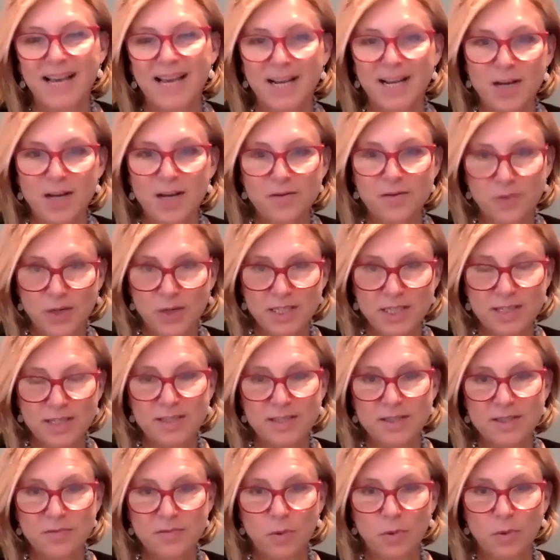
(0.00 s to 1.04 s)
Hello,
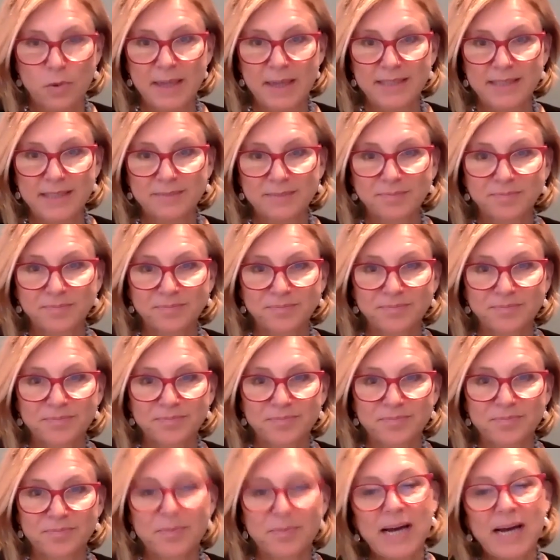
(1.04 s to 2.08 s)
Voices of Women.
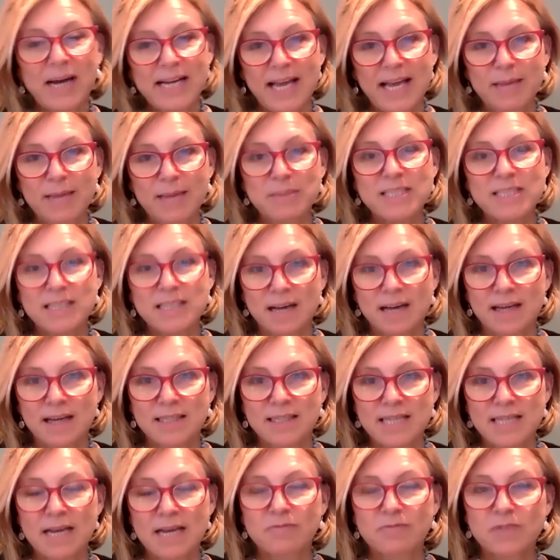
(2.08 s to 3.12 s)
My name is Diane
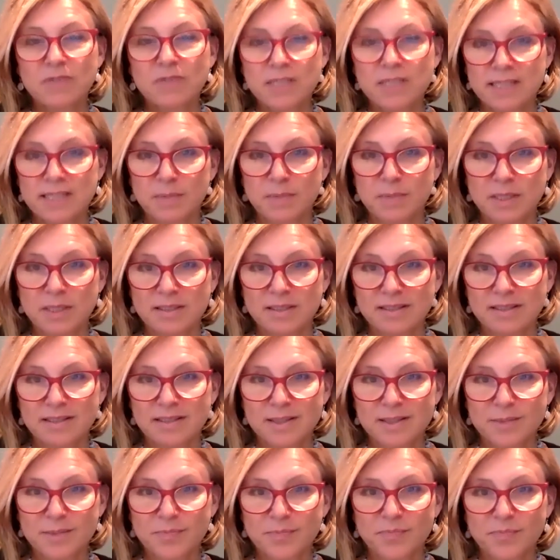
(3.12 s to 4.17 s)
Danvers
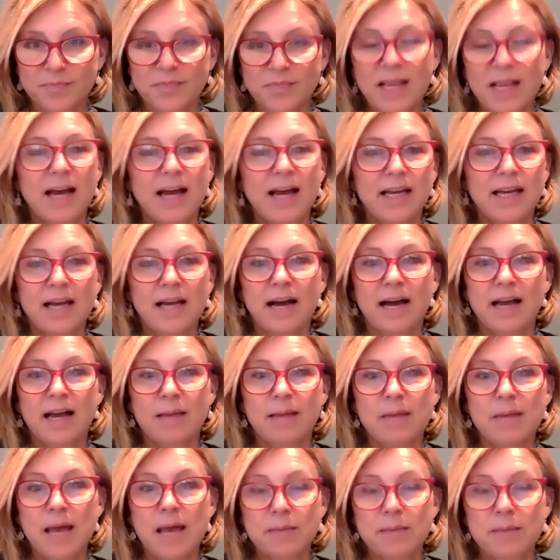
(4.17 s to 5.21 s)
Simmons, and I
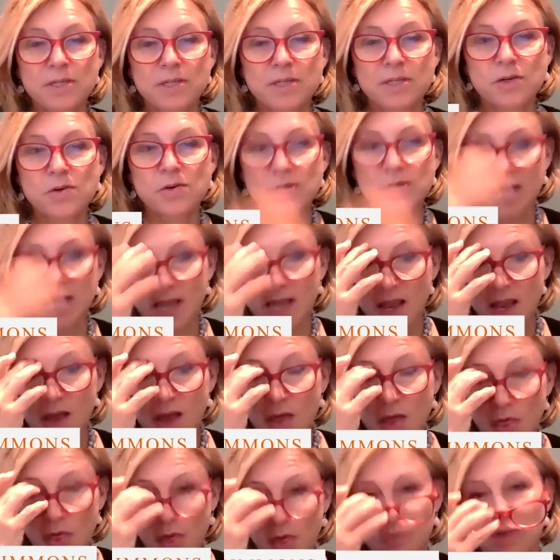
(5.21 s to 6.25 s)
am absolutely
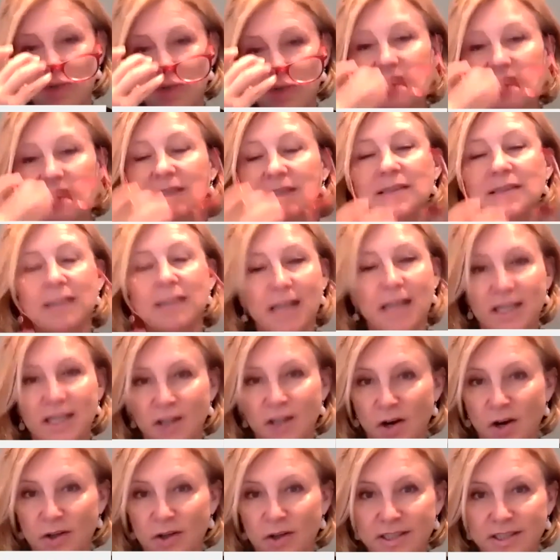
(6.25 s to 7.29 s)
thrilled and
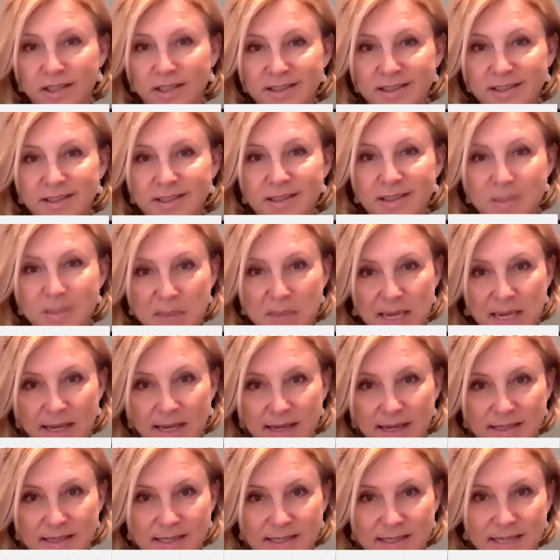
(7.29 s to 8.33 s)
honored to be
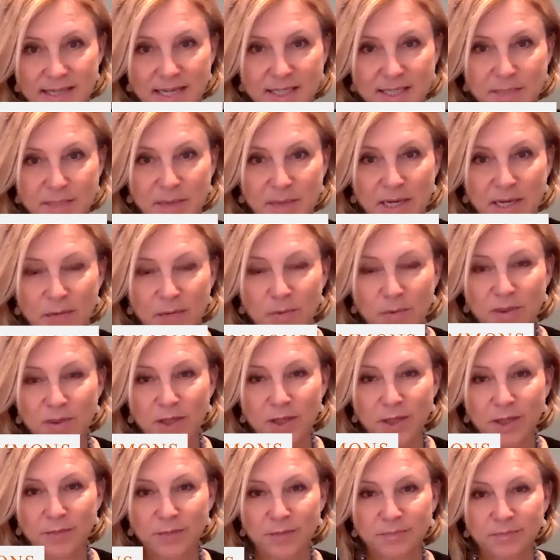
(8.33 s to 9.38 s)
here today speaking with
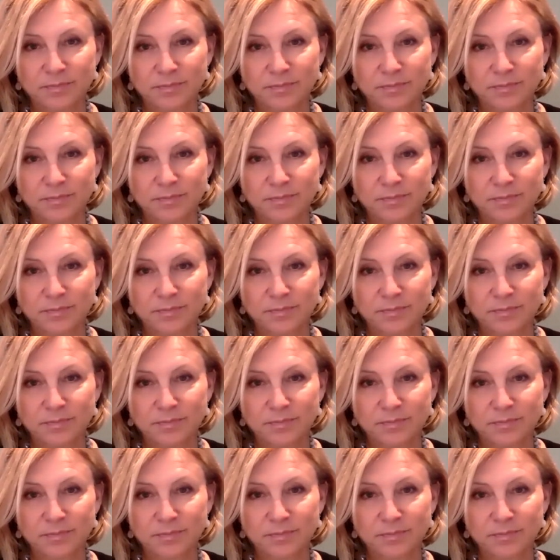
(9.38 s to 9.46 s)
you.